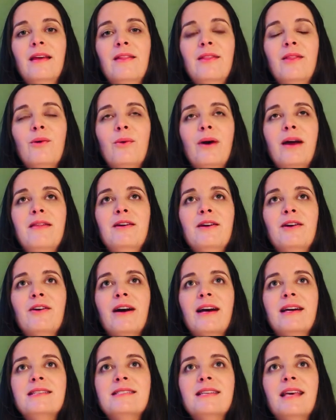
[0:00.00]
The way that
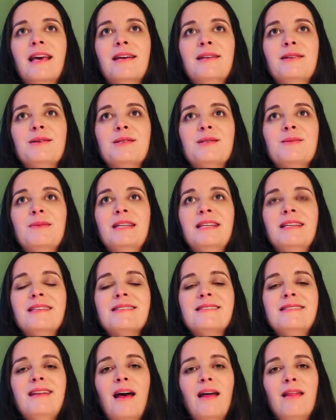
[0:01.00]
Christ handles me
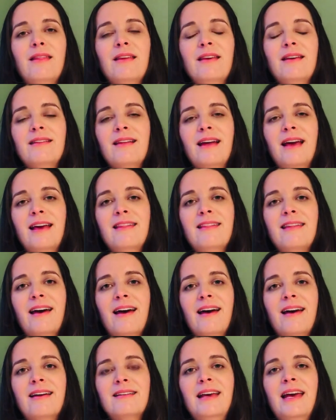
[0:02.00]
is nothing like
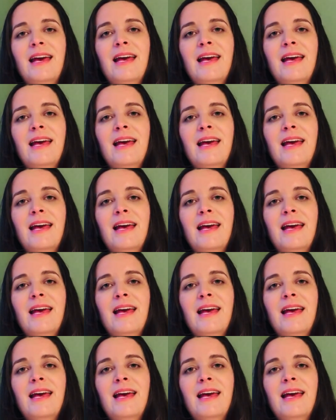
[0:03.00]
that.